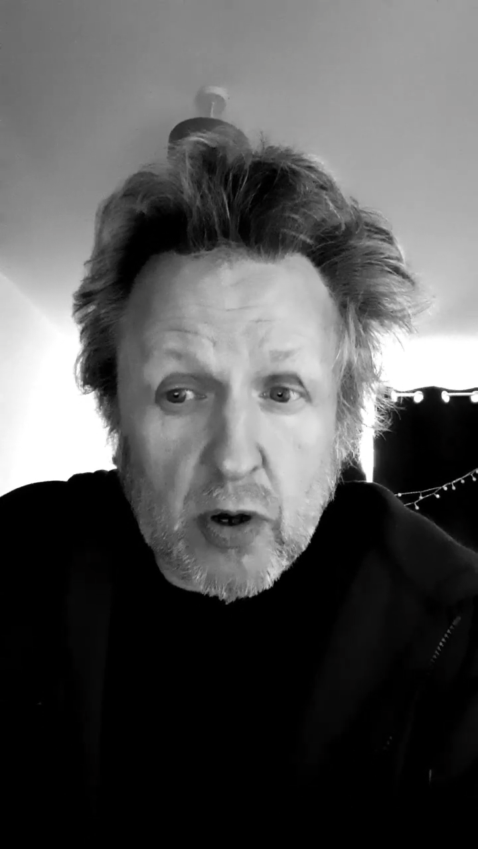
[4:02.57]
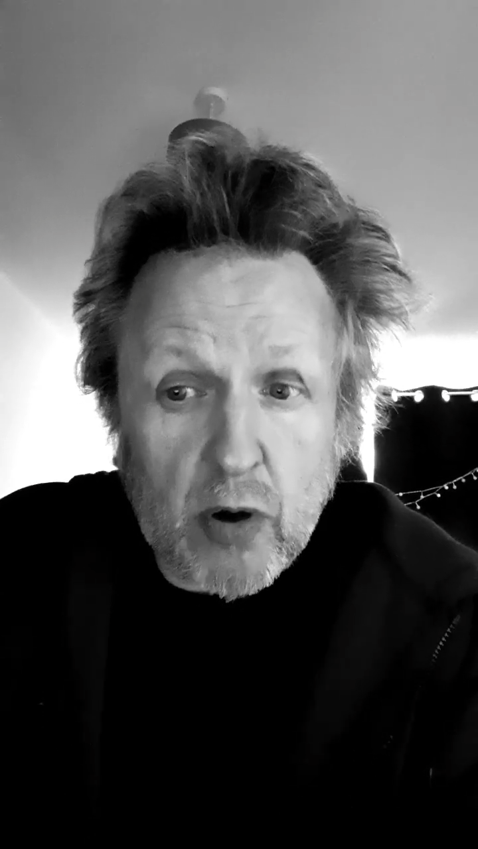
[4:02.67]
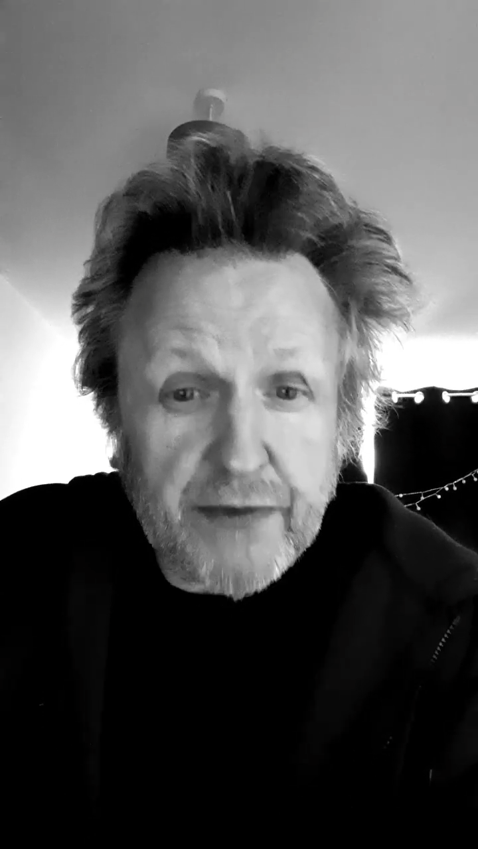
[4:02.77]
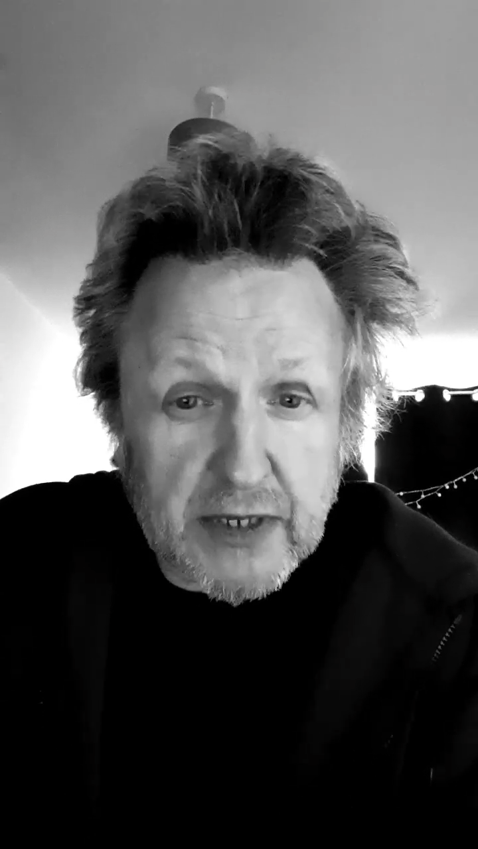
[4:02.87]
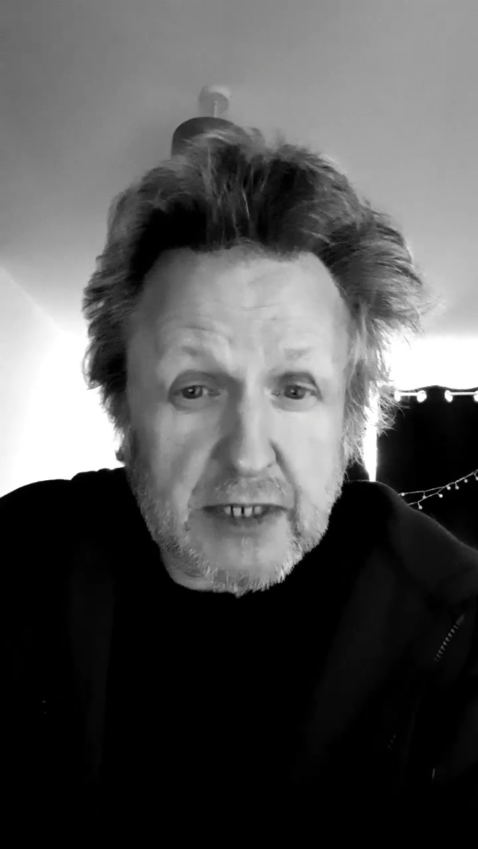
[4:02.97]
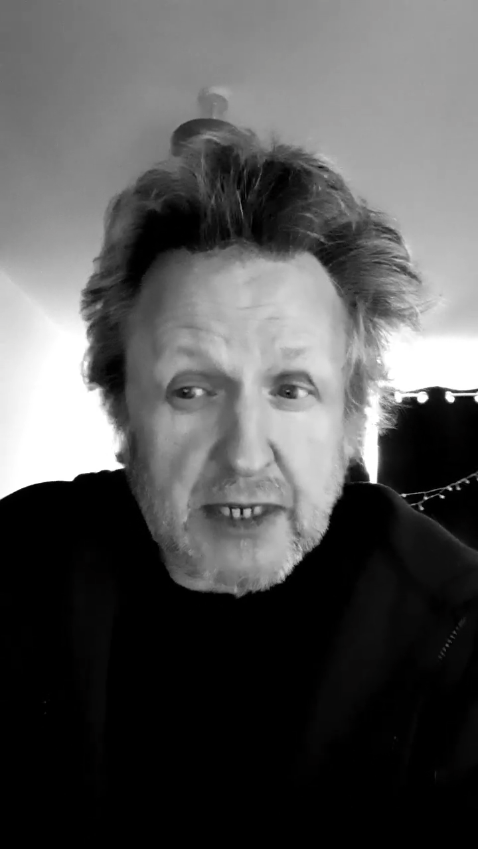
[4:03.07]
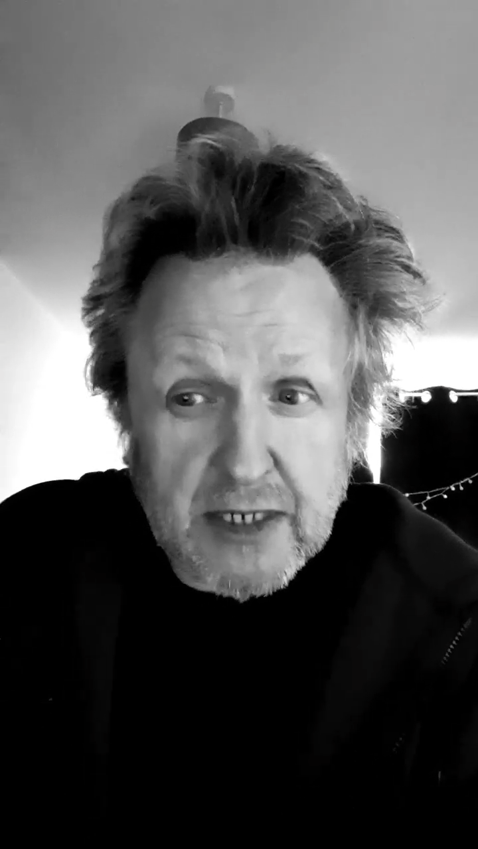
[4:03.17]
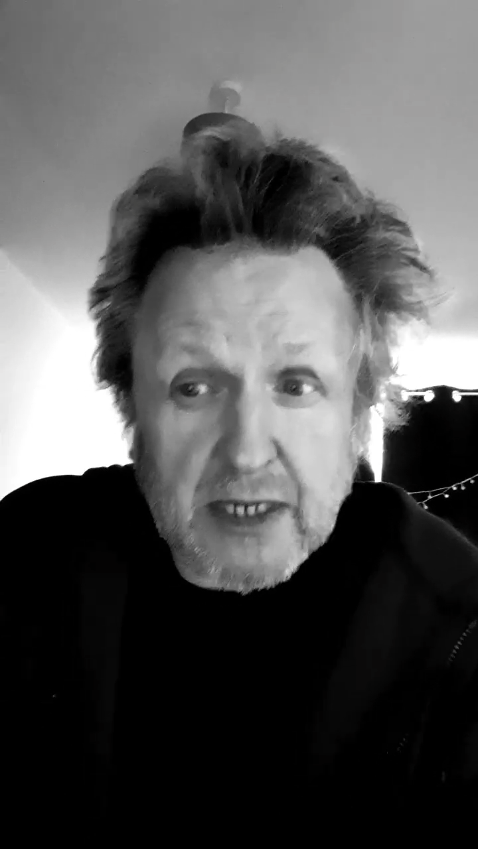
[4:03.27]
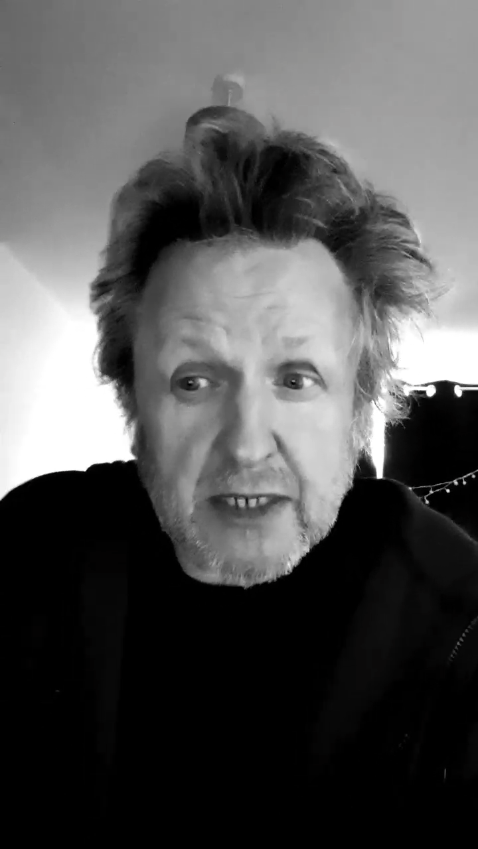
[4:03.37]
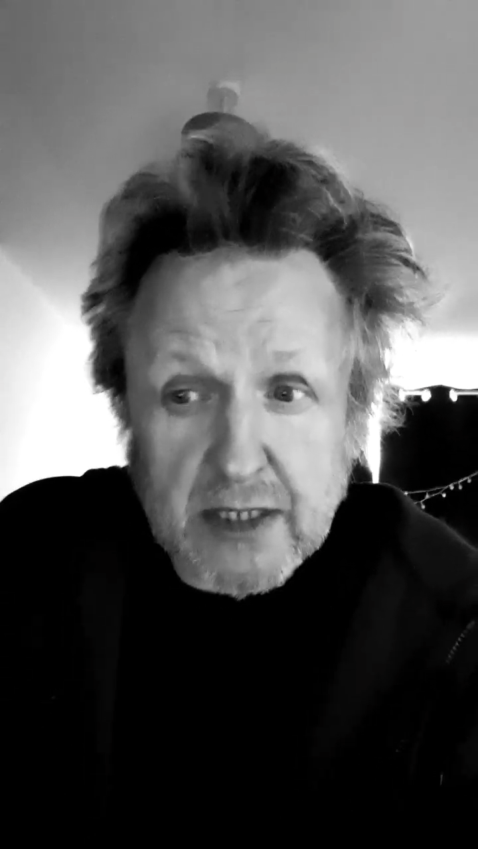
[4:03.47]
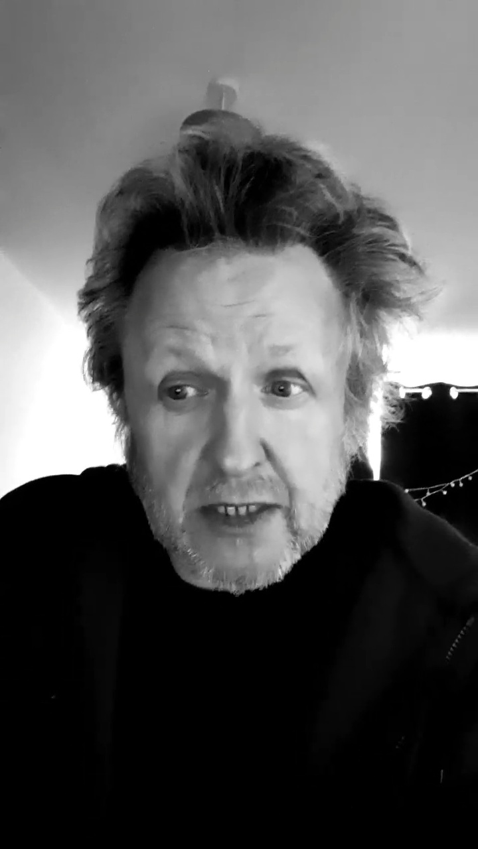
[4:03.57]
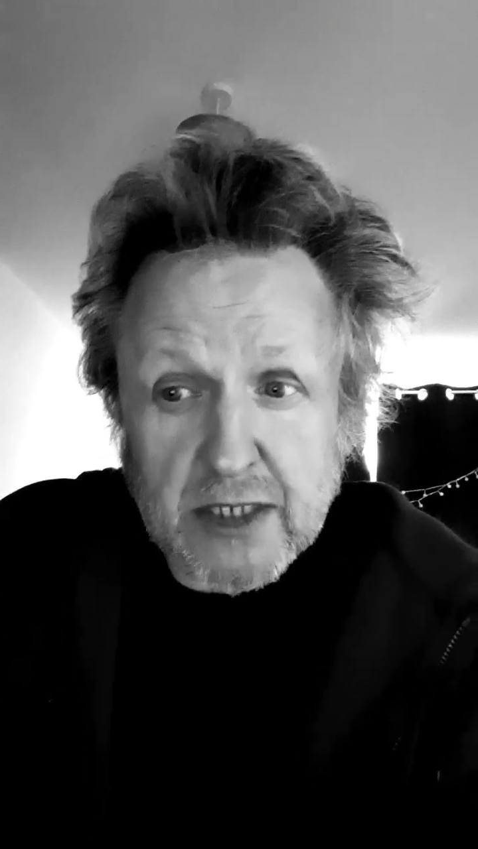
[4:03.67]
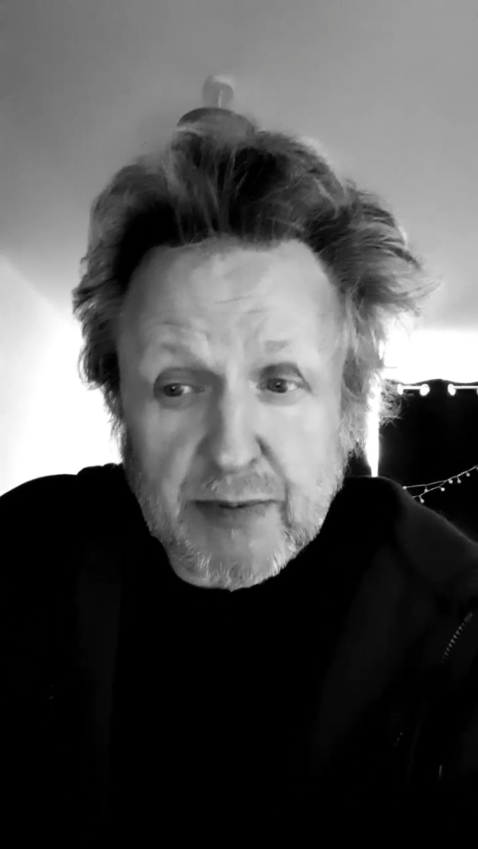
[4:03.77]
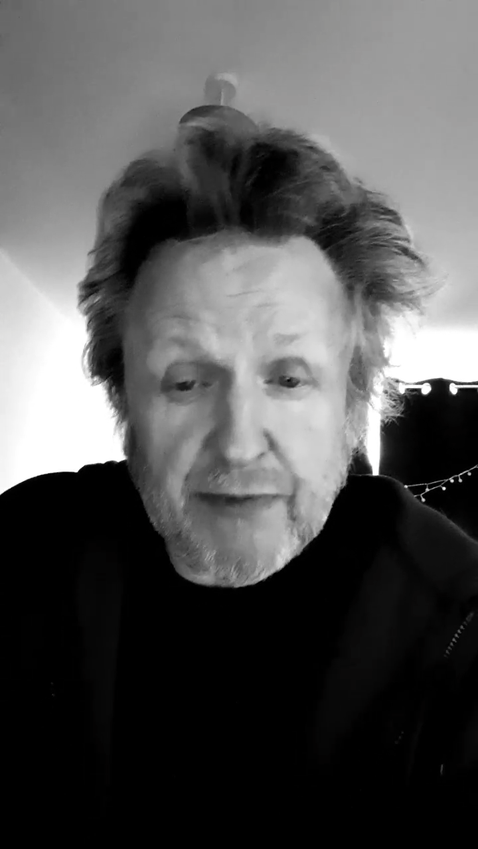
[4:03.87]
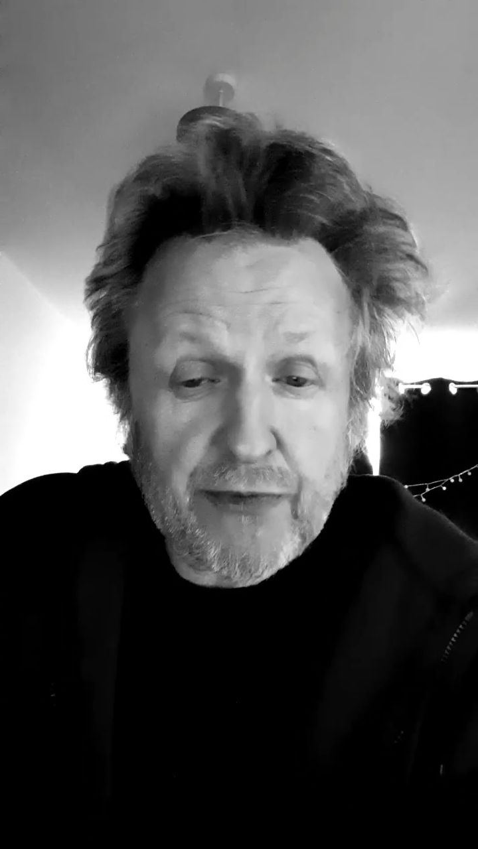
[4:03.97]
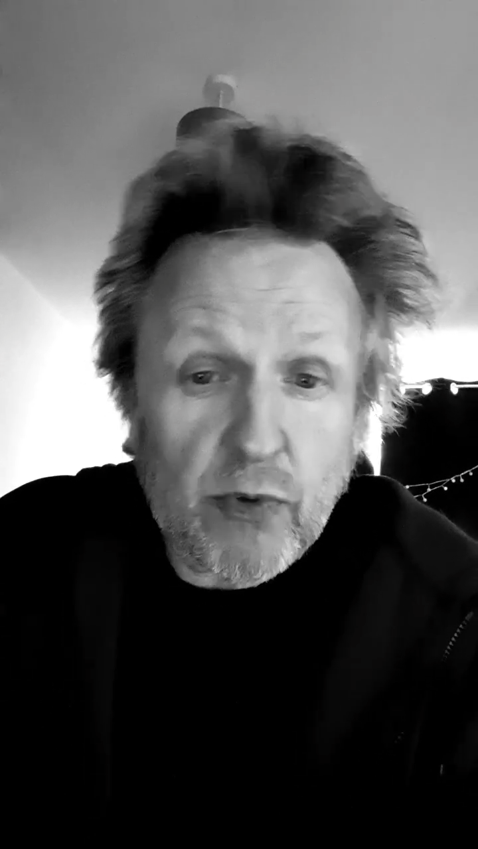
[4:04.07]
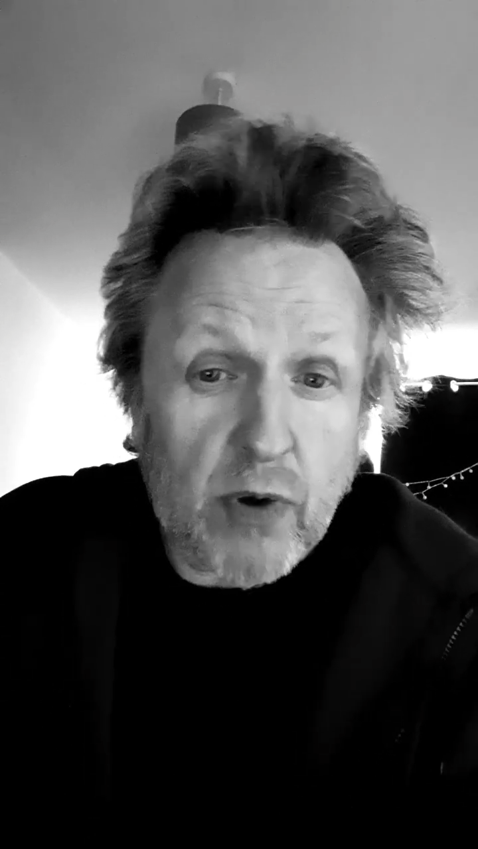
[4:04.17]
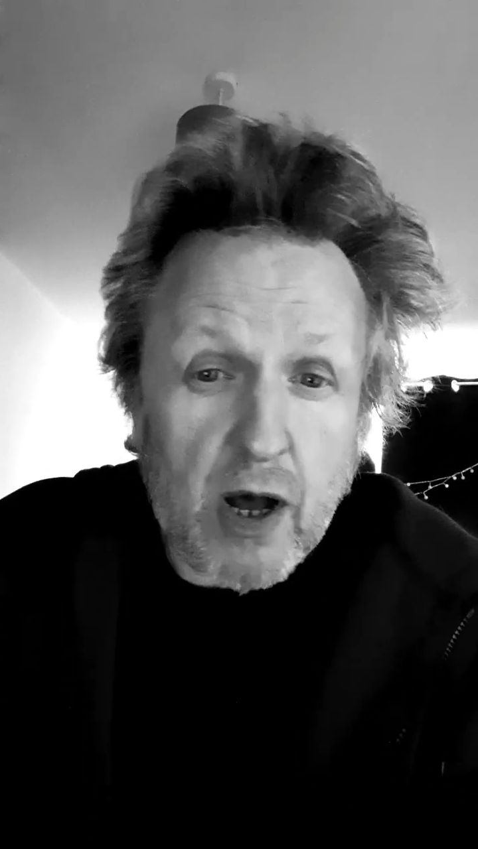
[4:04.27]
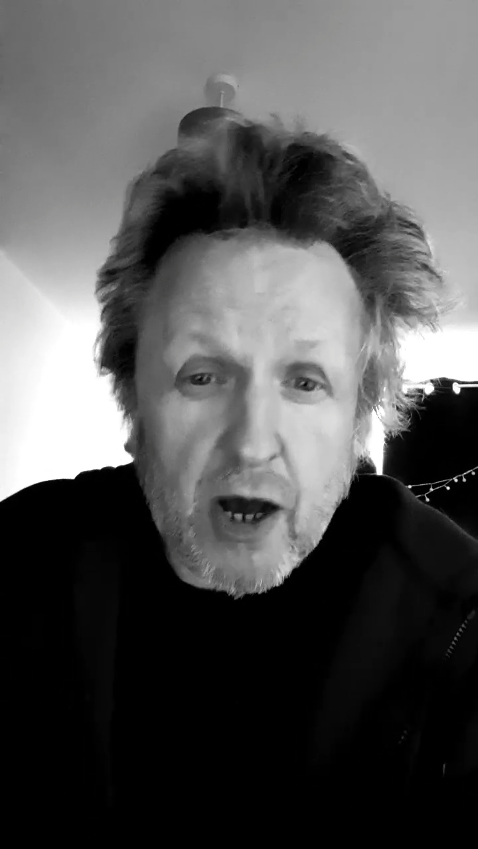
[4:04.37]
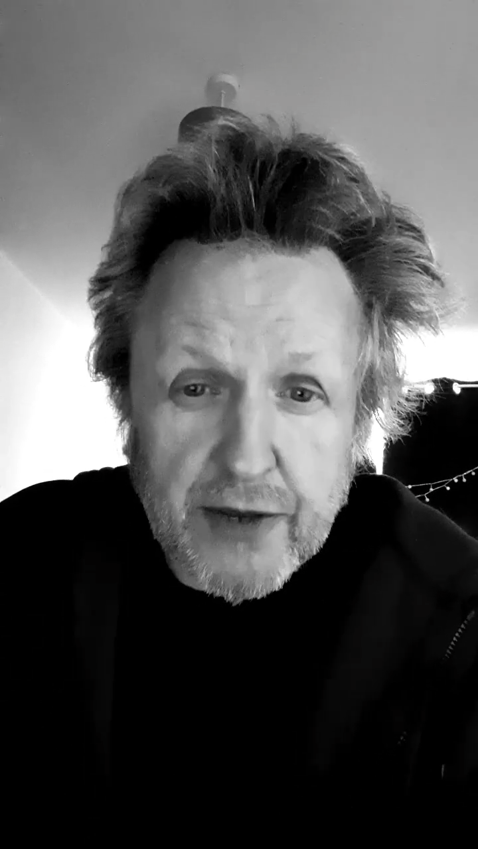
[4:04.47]
of its existence before
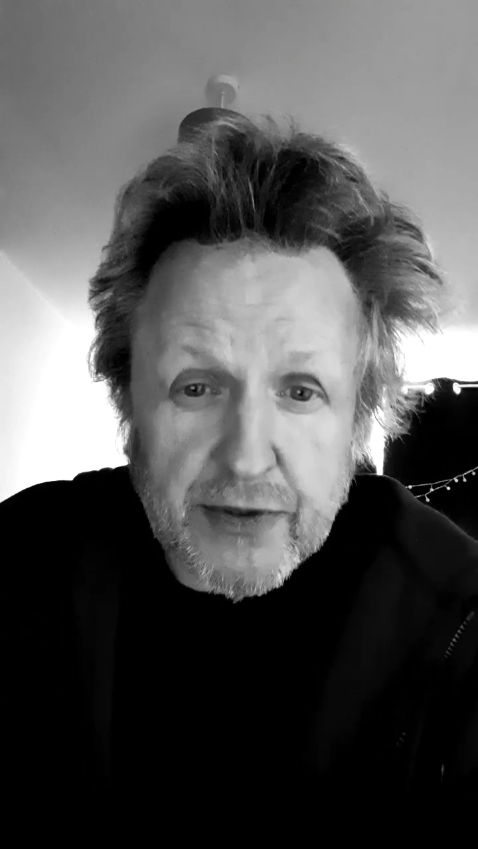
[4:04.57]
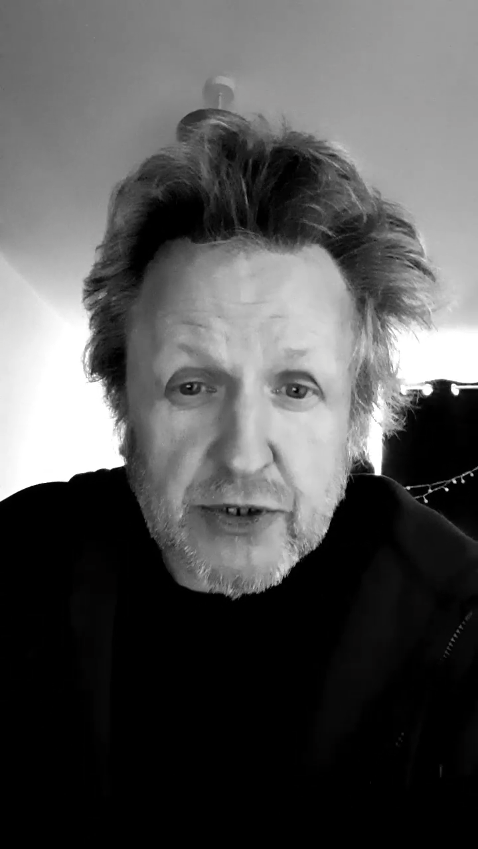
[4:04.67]
either